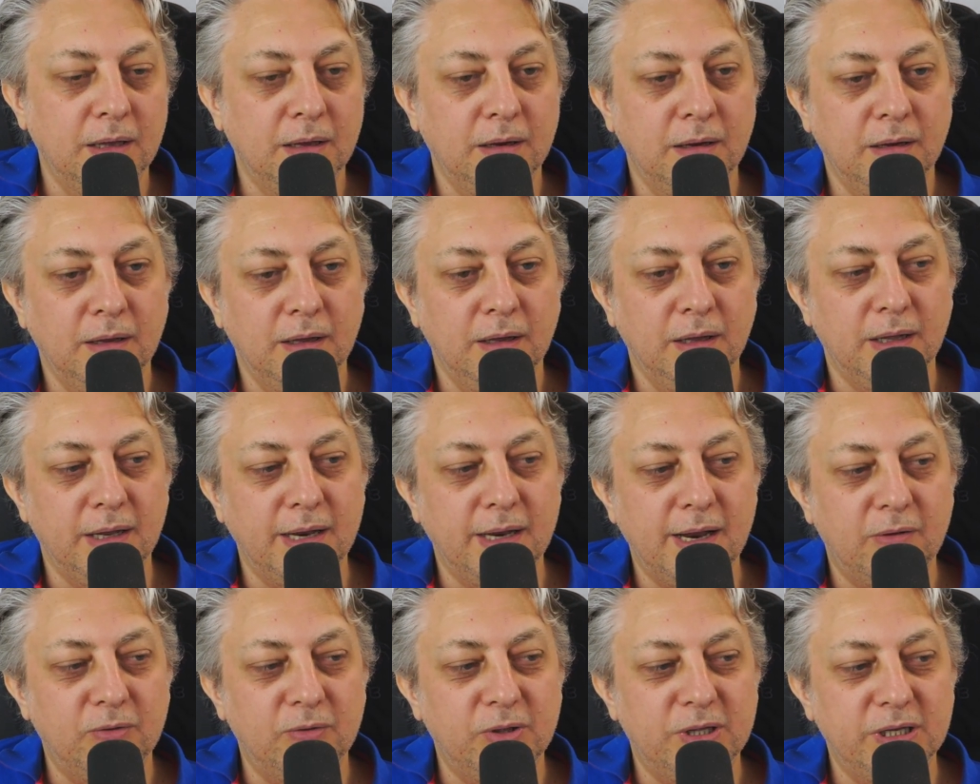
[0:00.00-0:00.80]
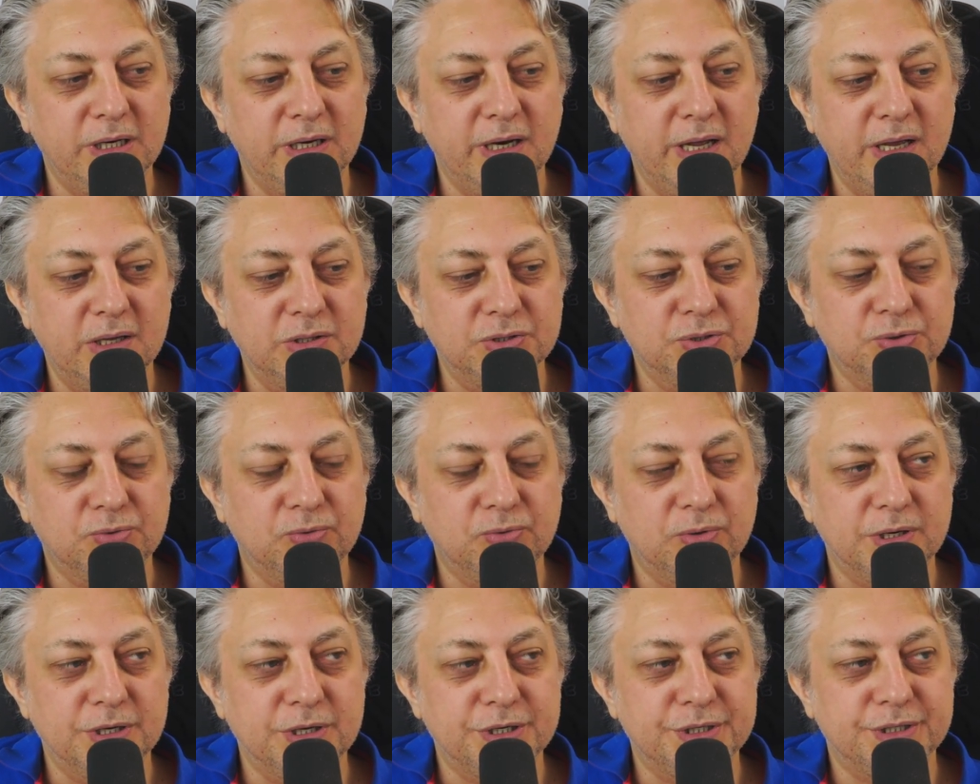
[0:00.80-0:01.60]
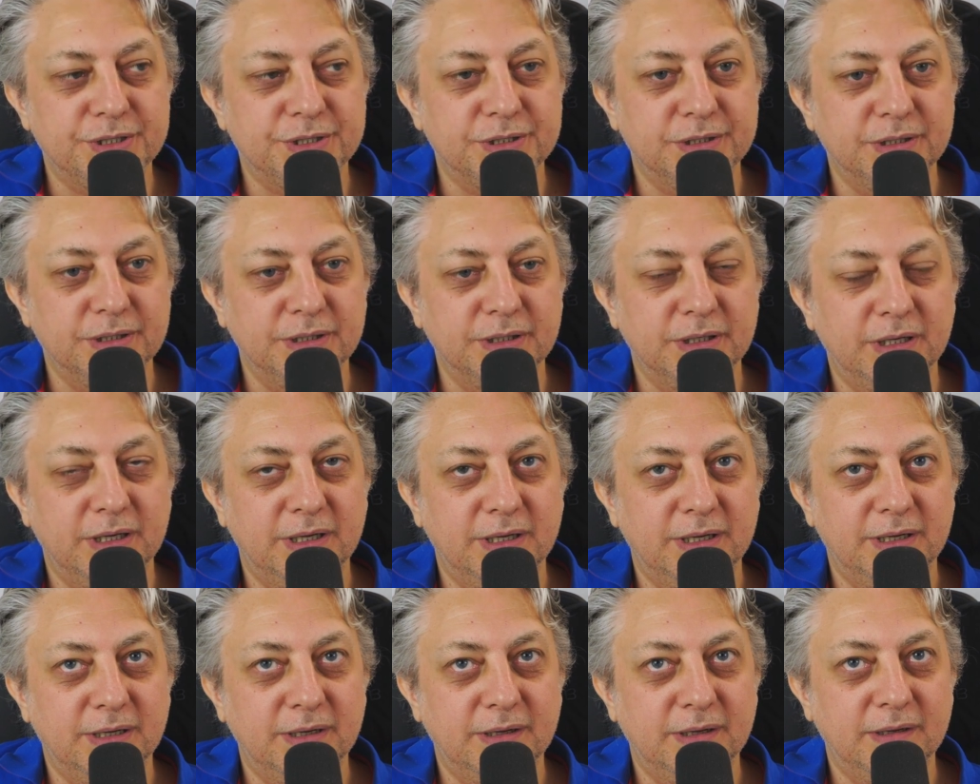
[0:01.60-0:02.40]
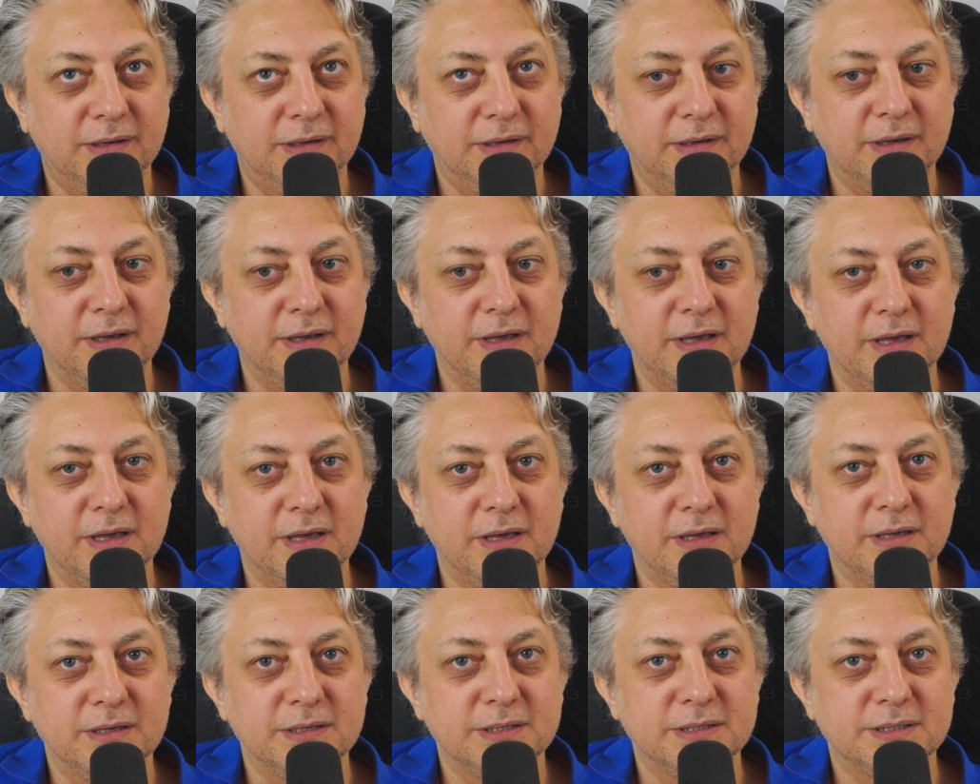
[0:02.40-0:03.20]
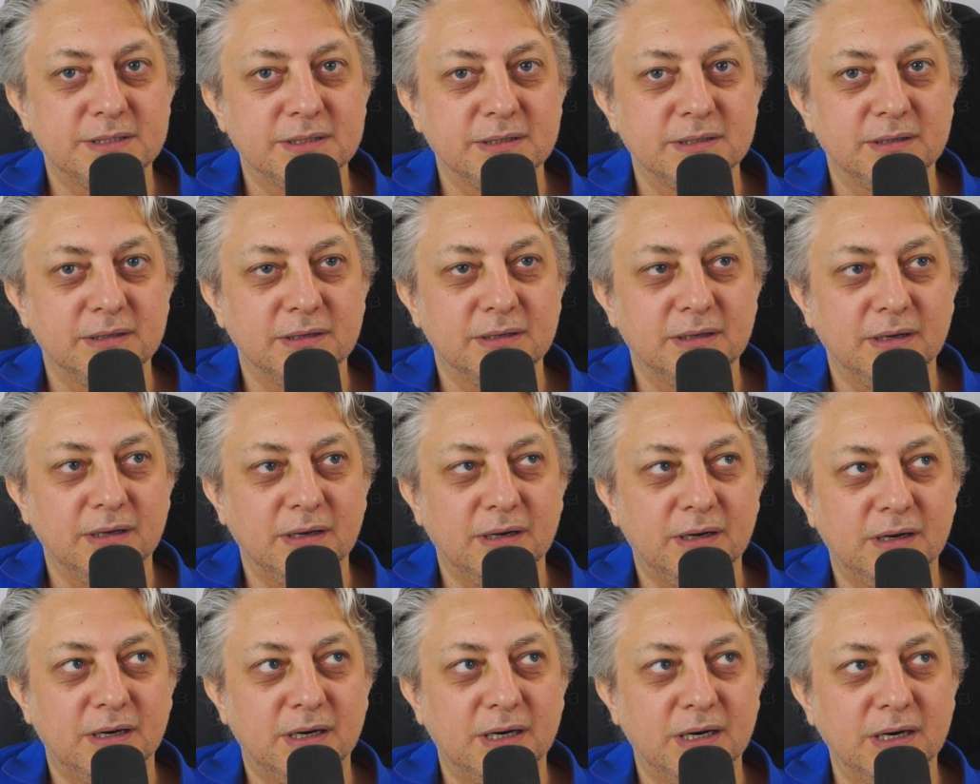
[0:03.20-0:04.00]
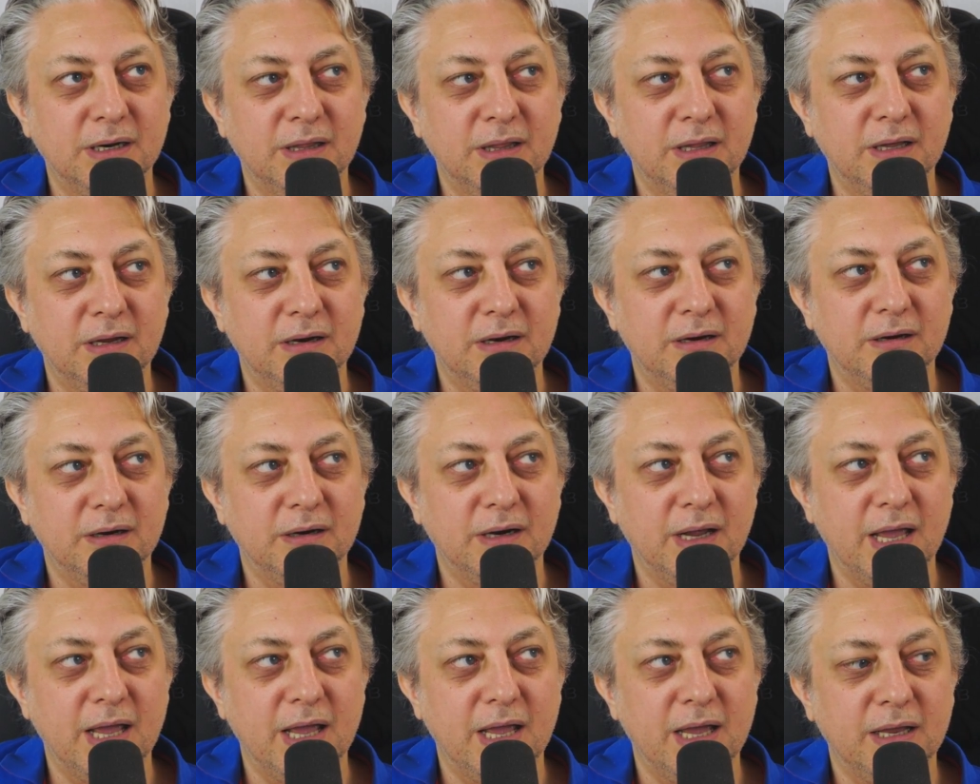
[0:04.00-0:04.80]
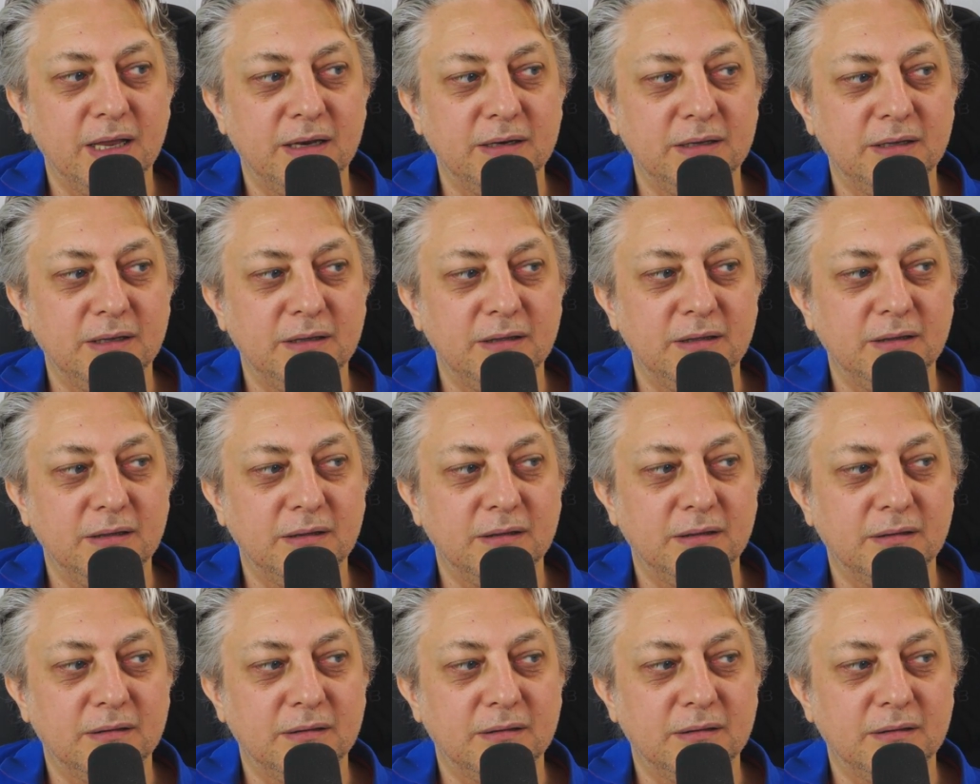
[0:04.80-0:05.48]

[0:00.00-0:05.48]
And now the next question is, are there any